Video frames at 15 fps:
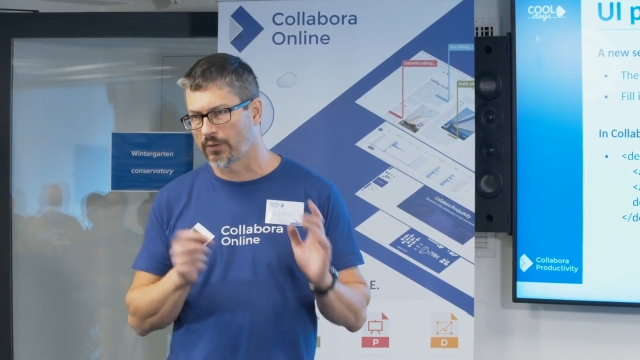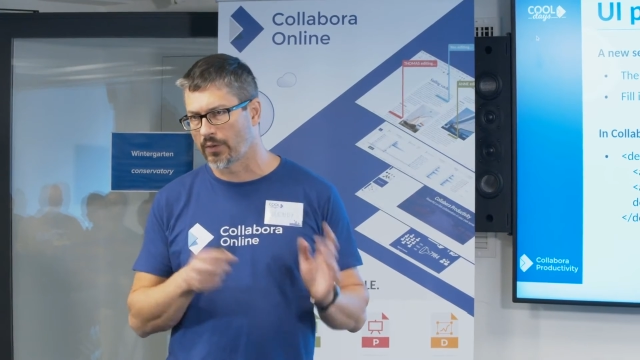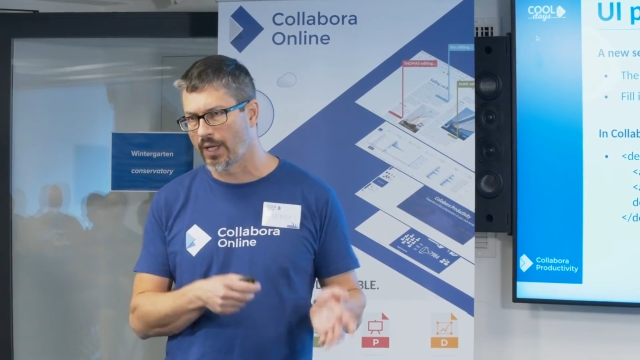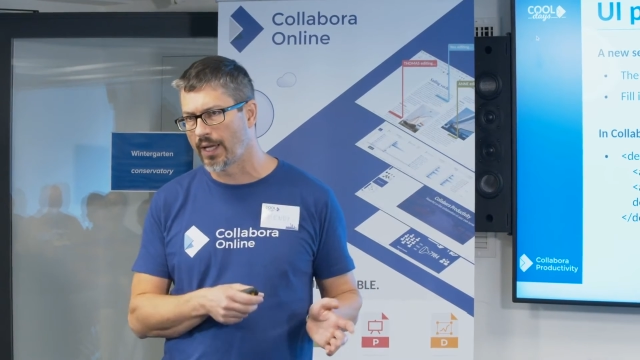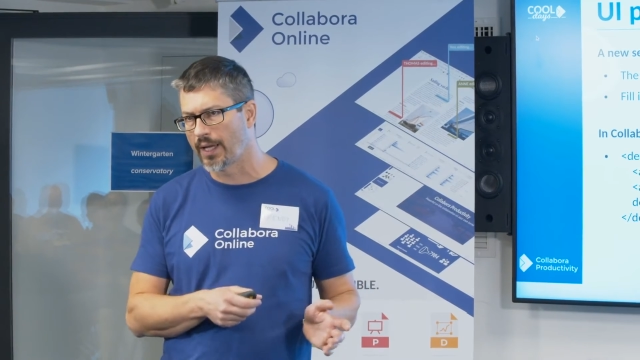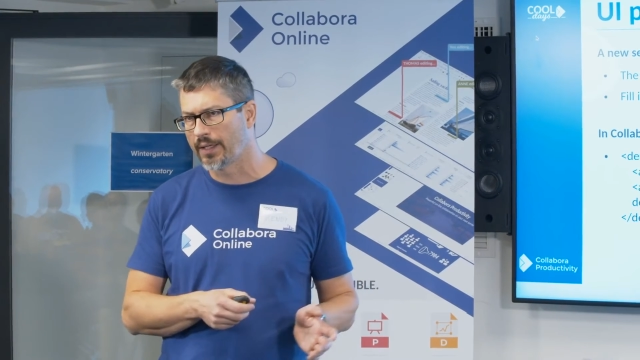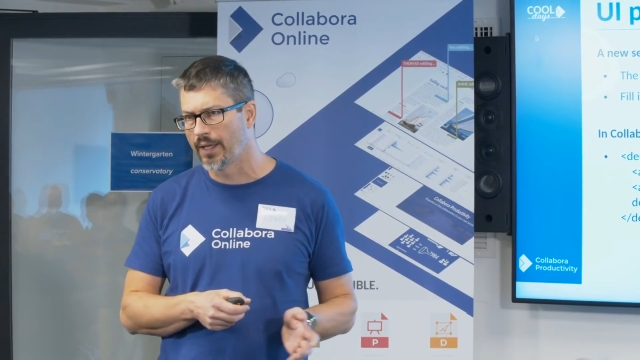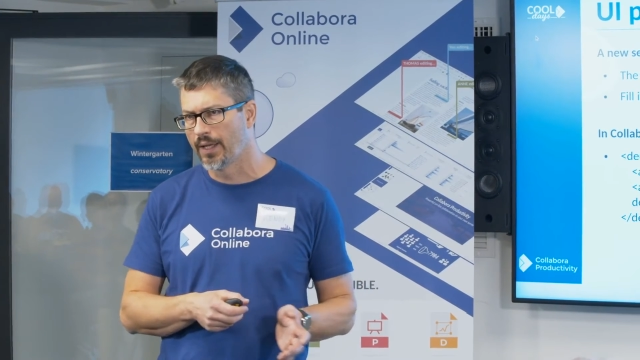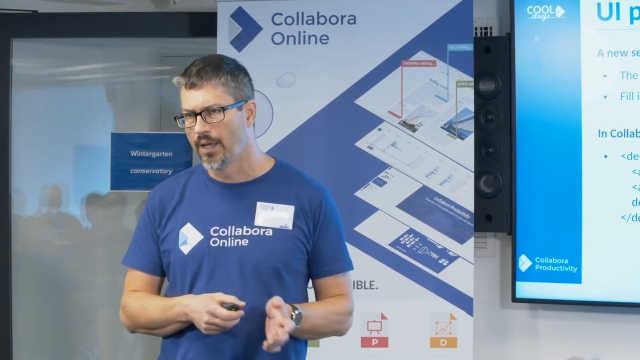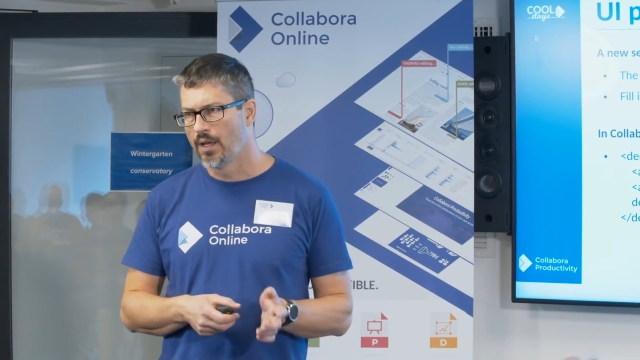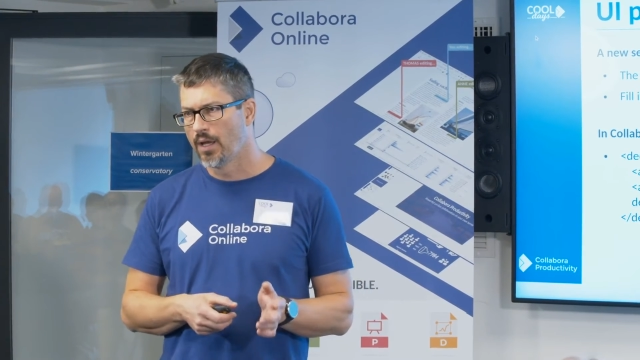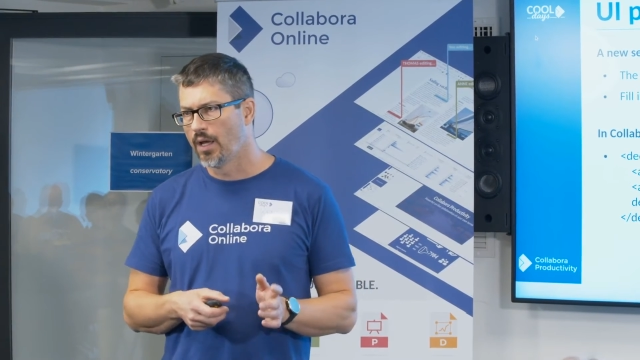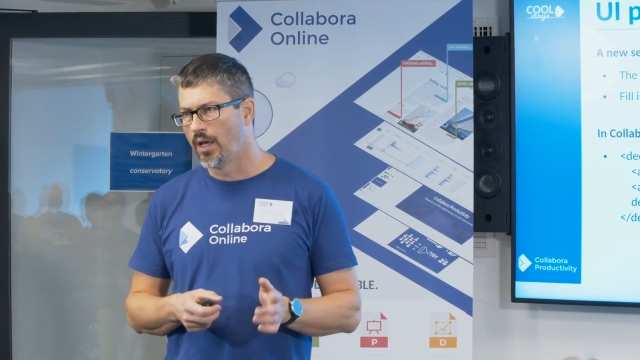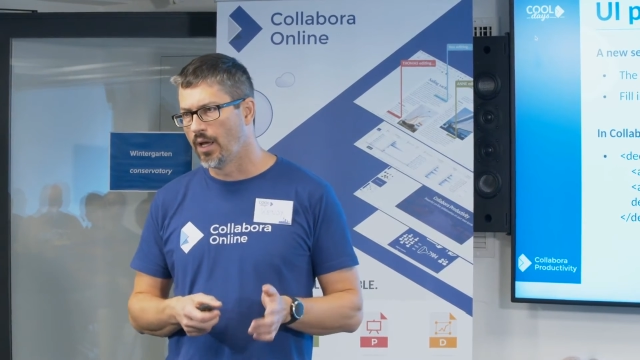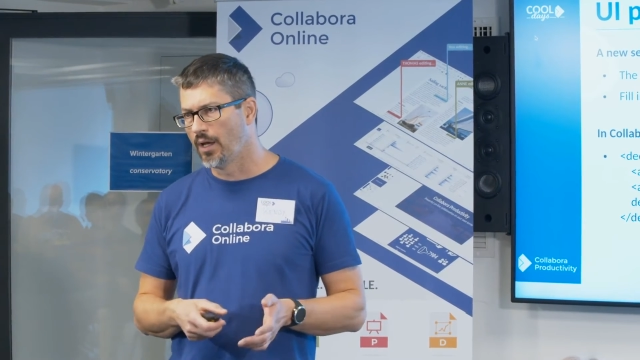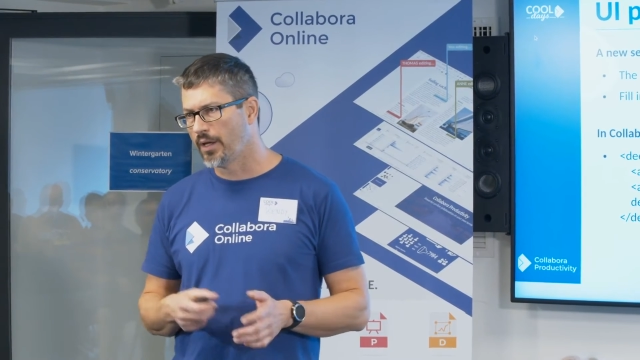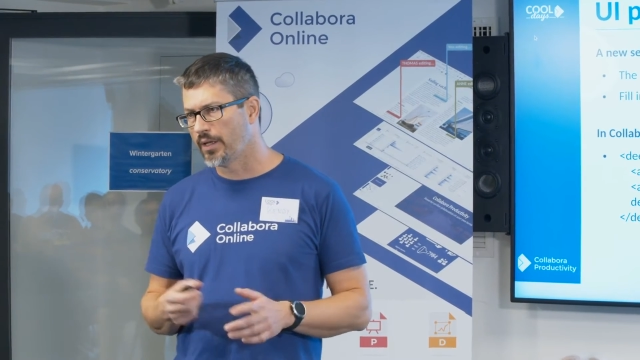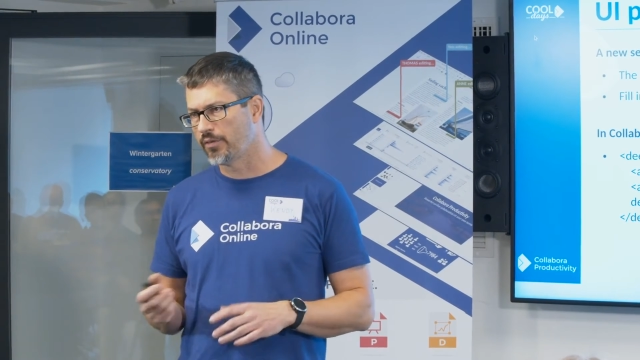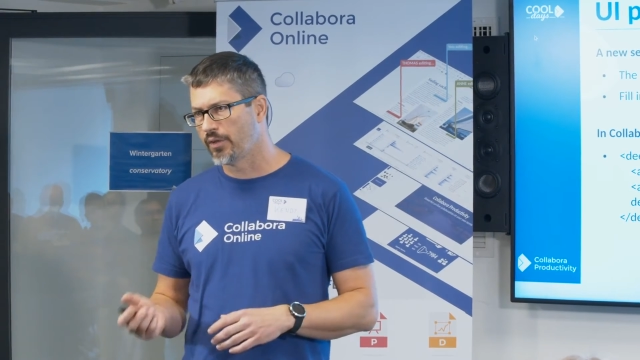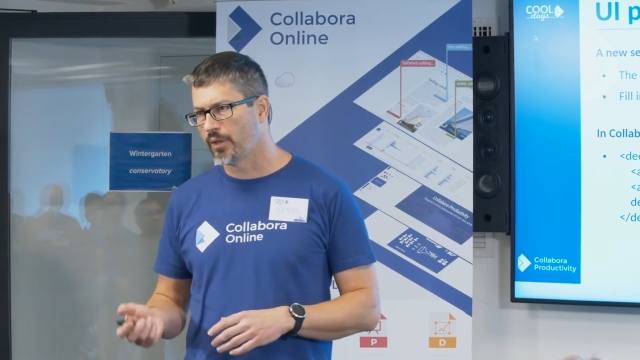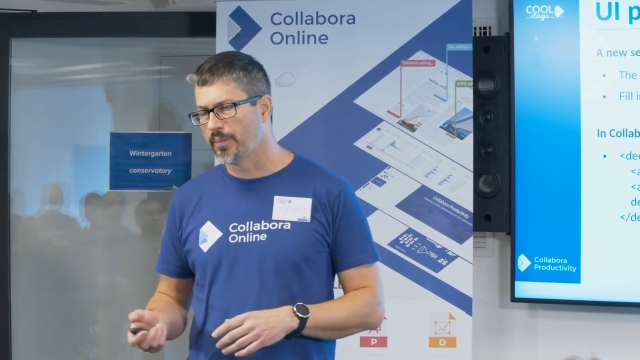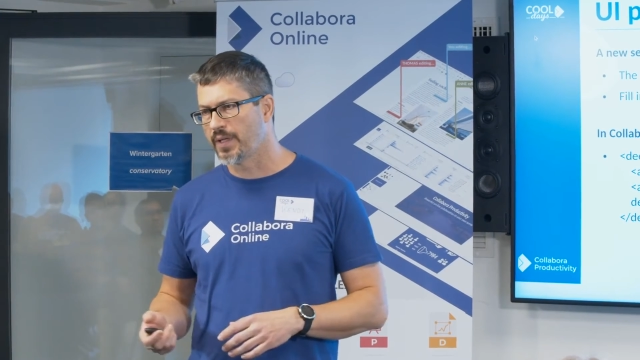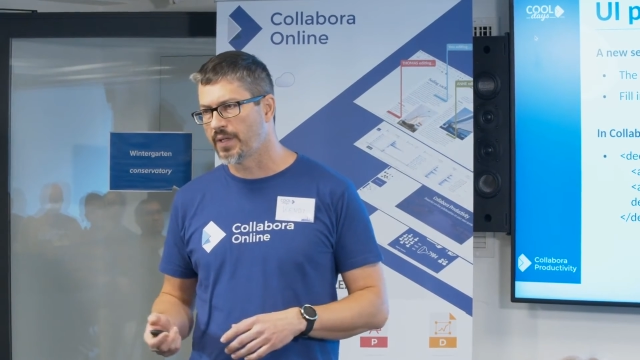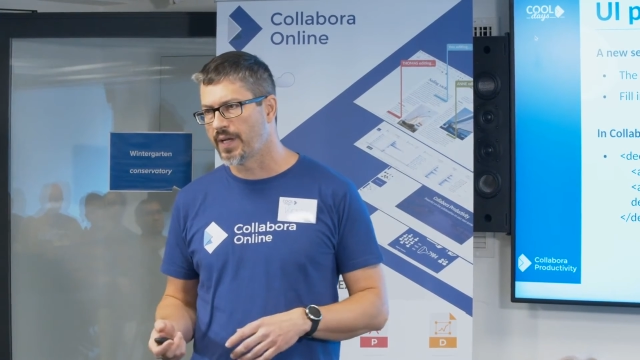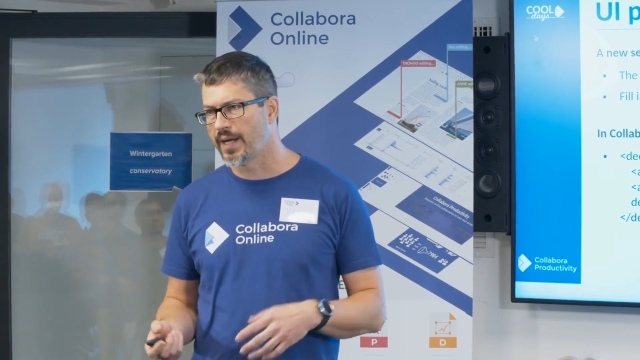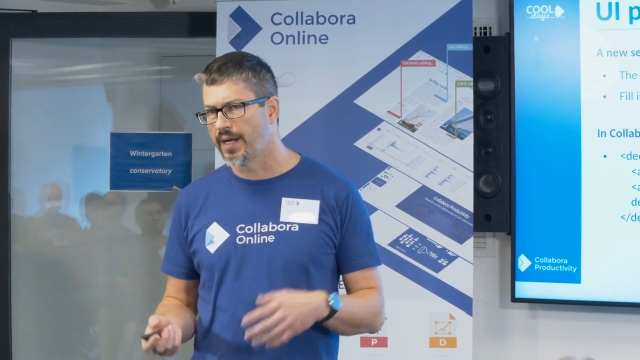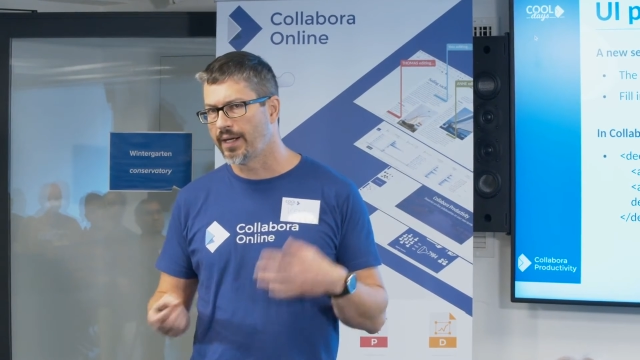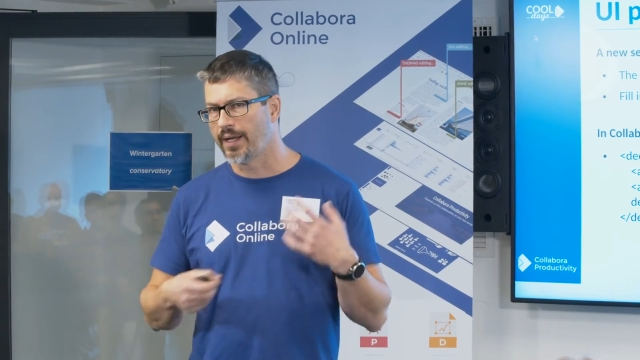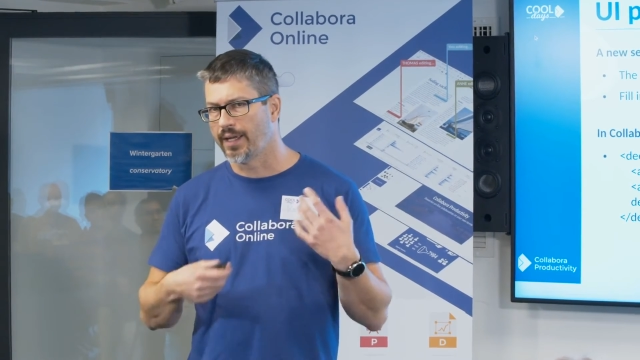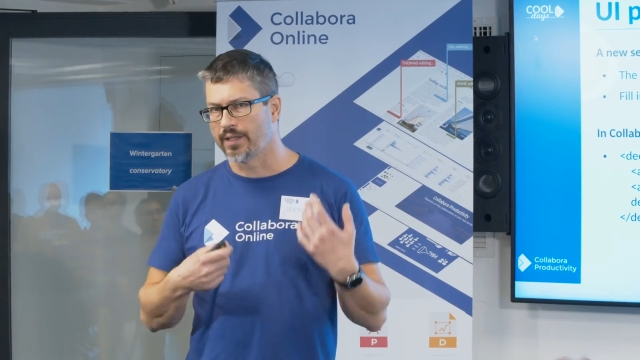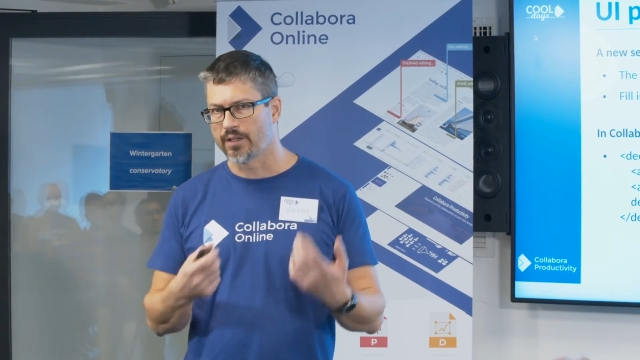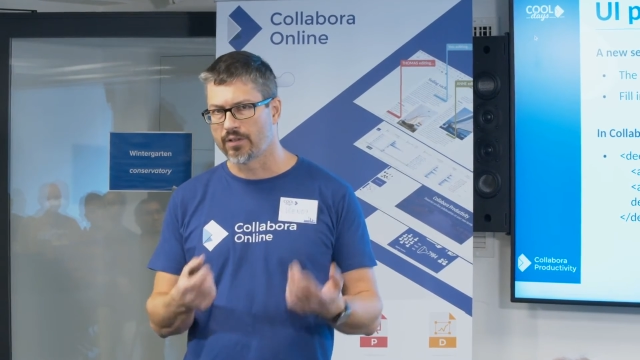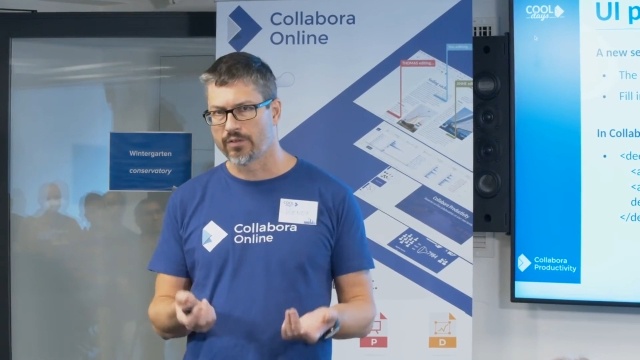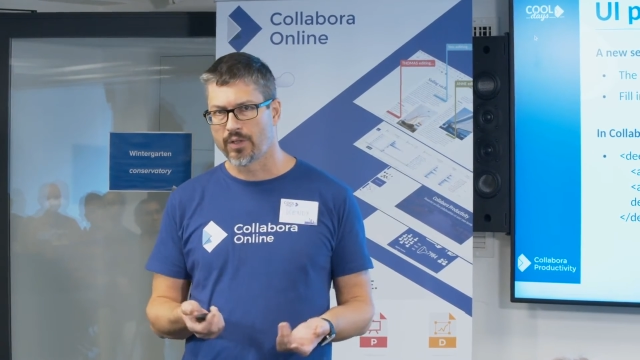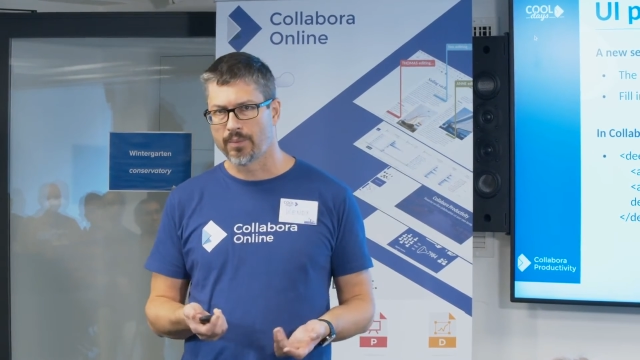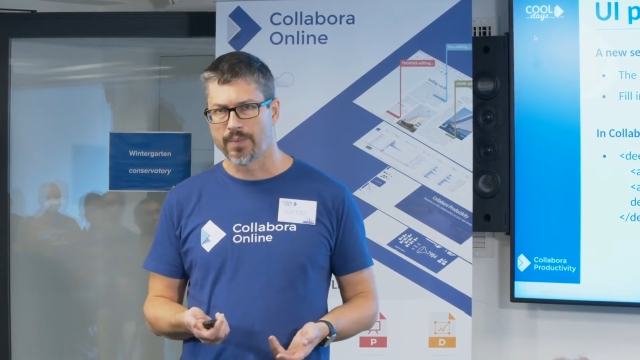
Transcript: Online, it will be there and it will